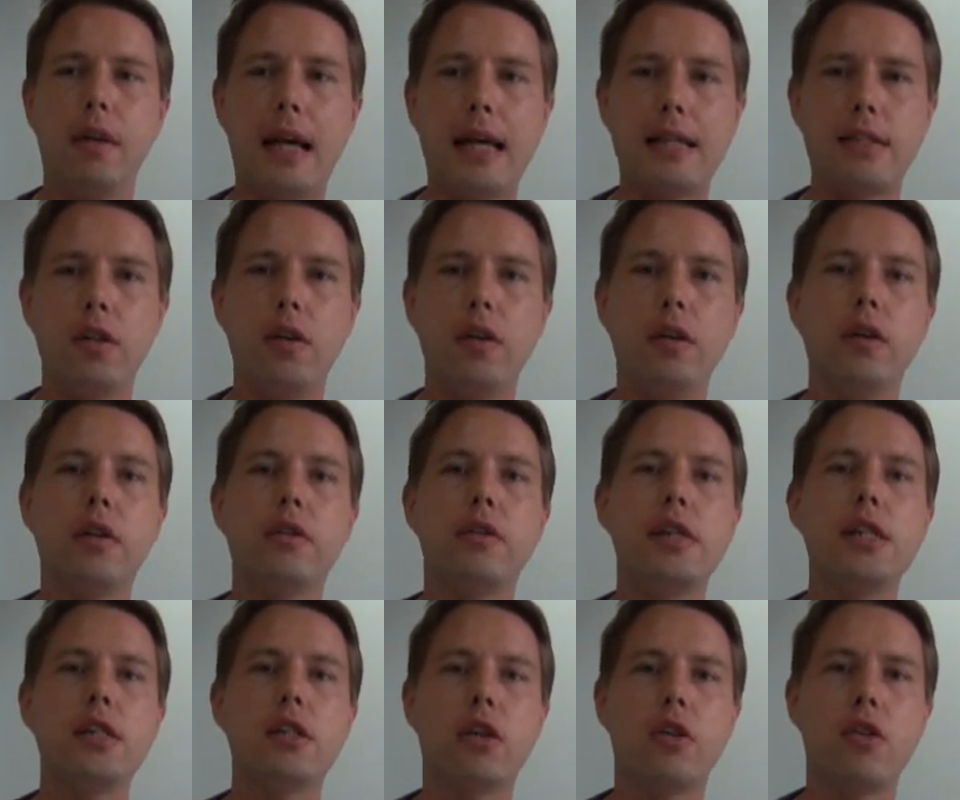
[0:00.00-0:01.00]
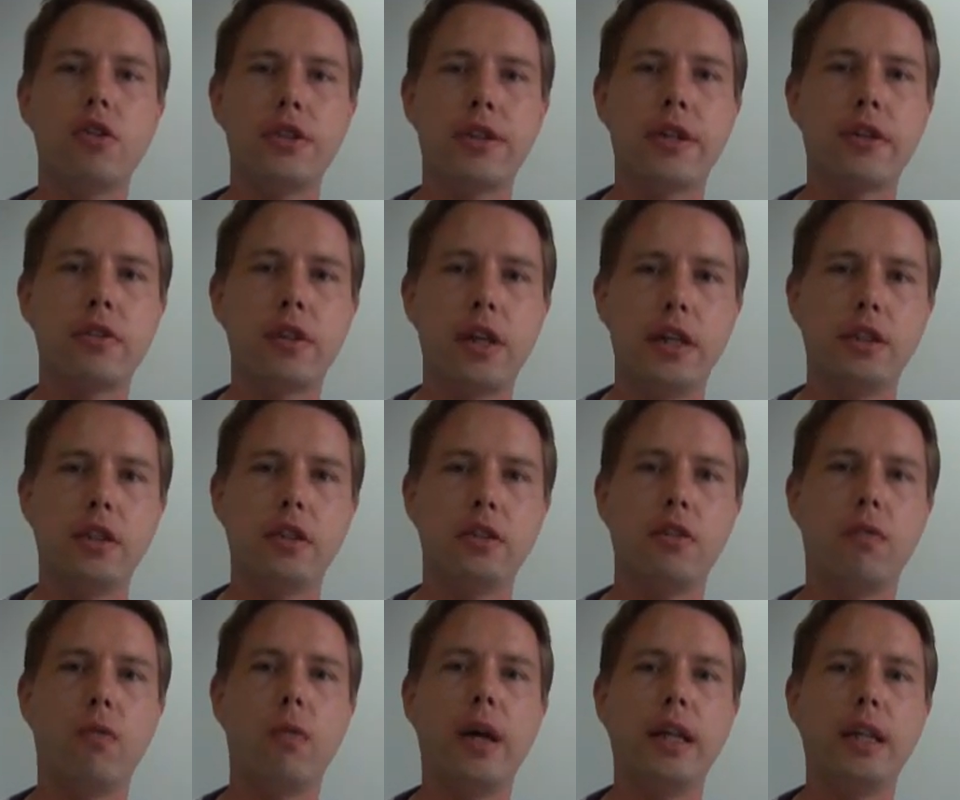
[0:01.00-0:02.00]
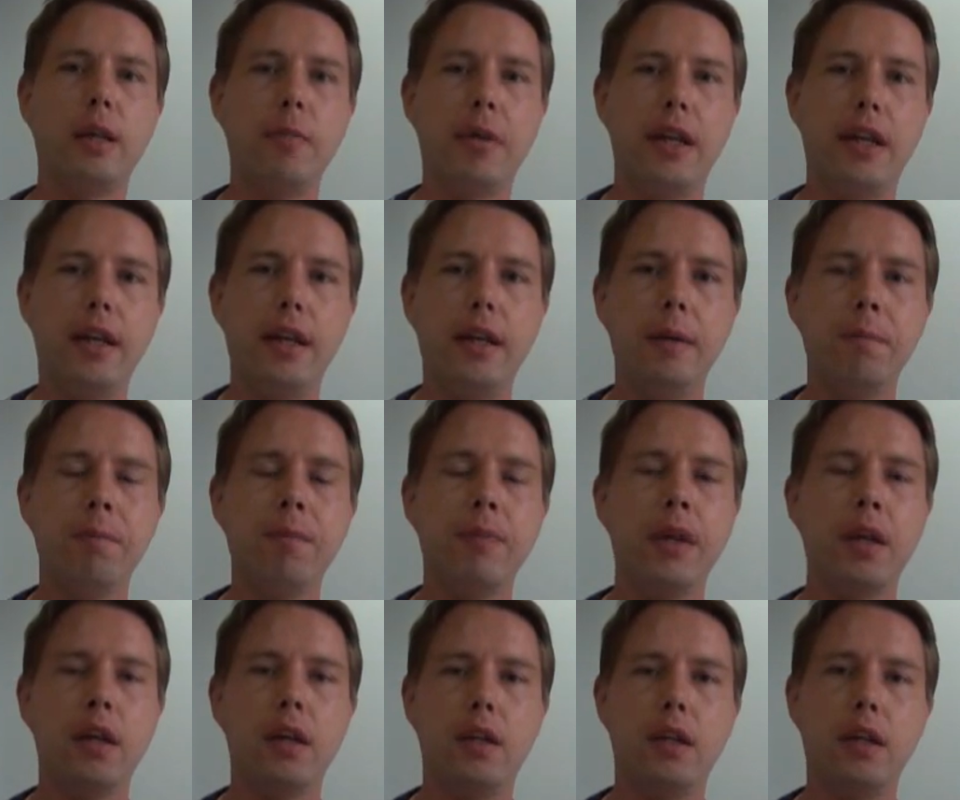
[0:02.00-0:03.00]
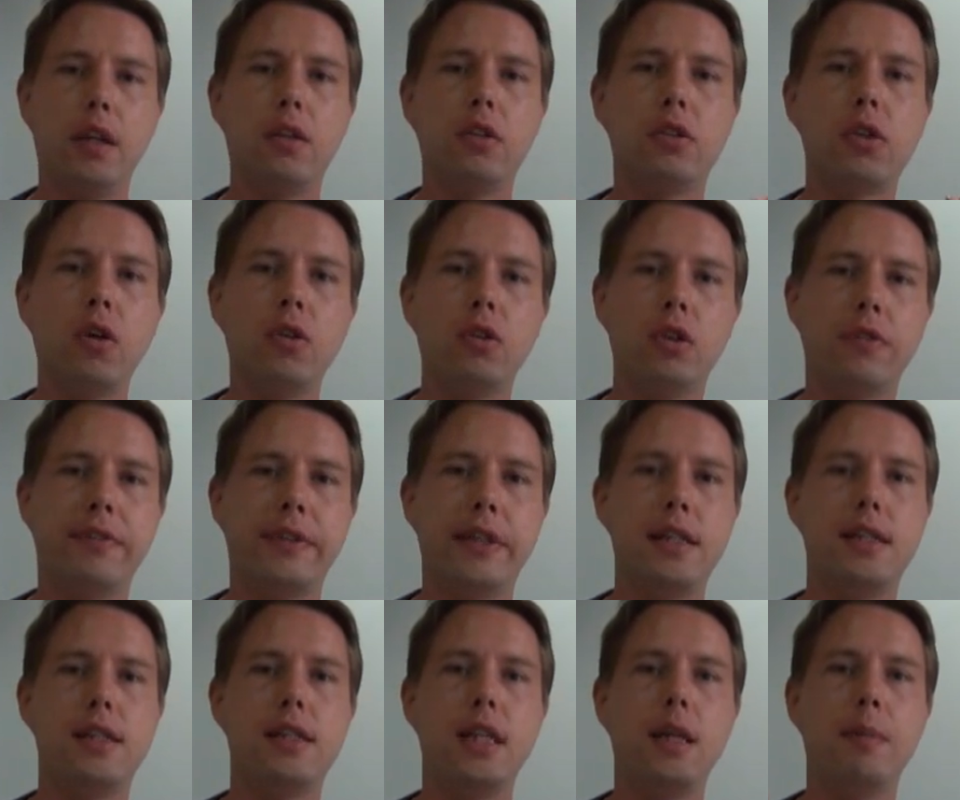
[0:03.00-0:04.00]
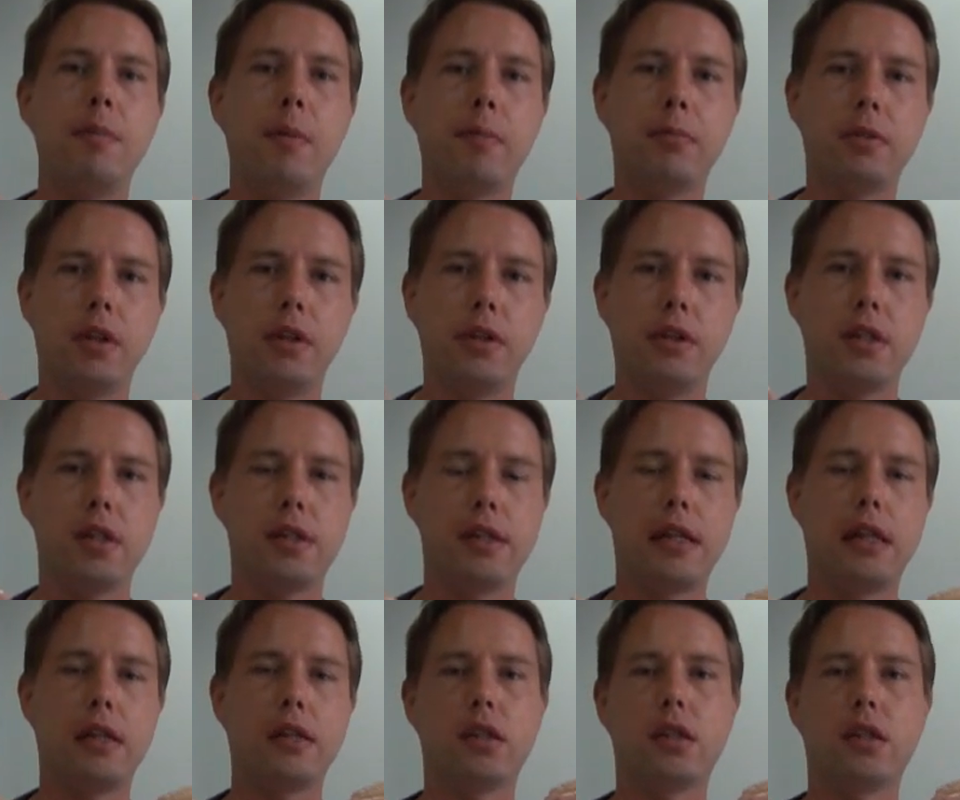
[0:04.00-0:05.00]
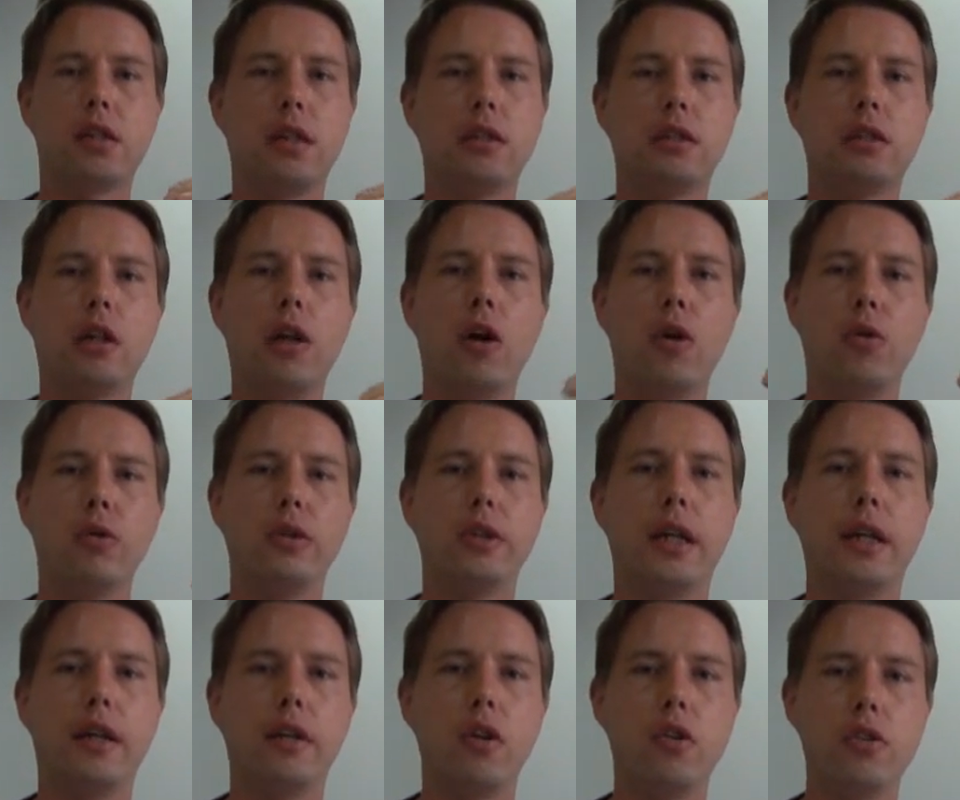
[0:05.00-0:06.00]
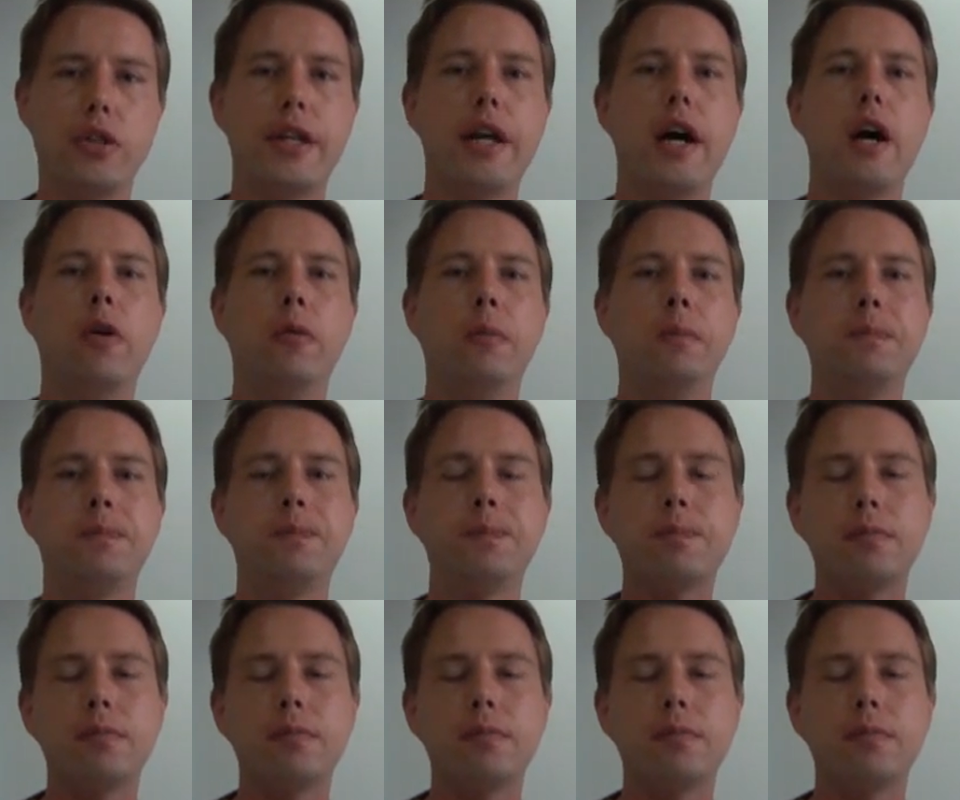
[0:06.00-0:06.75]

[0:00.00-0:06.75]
as you increase the concentrations of vitamin D, the growth of these sebum producing cells slows and it goes down.